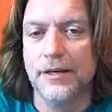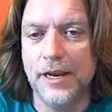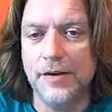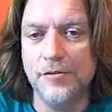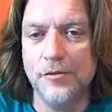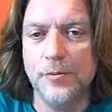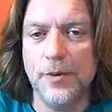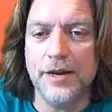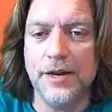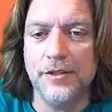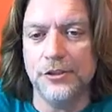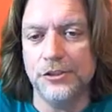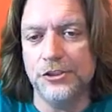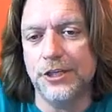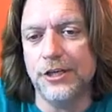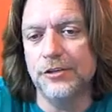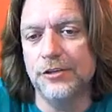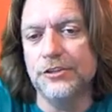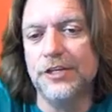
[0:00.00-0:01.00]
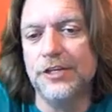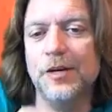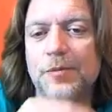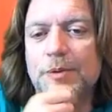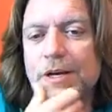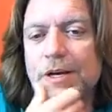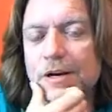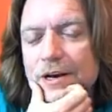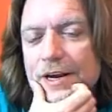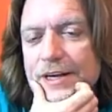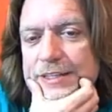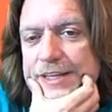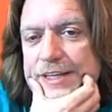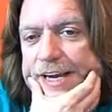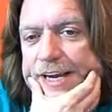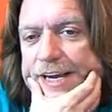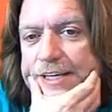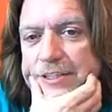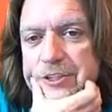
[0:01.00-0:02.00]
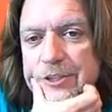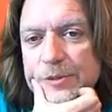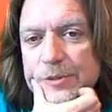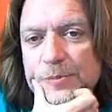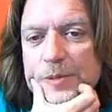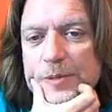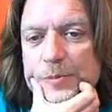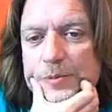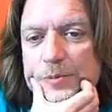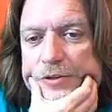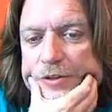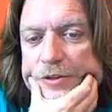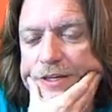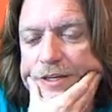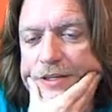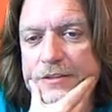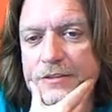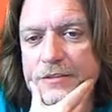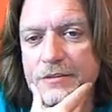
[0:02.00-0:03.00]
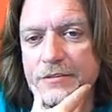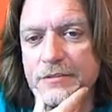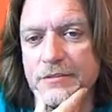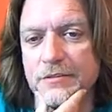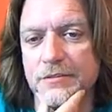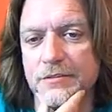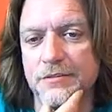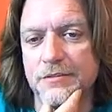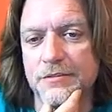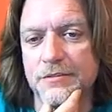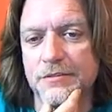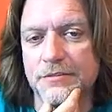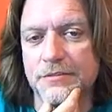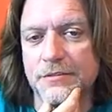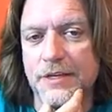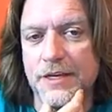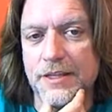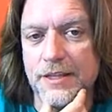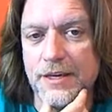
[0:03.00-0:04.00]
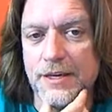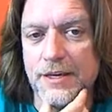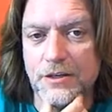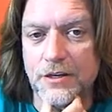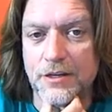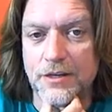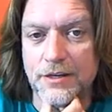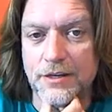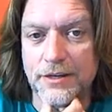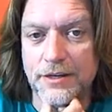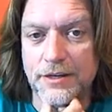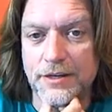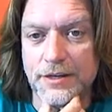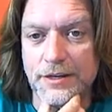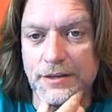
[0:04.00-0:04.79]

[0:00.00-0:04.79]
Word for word: everybody that shows up here, like the guests are people that I think logged in,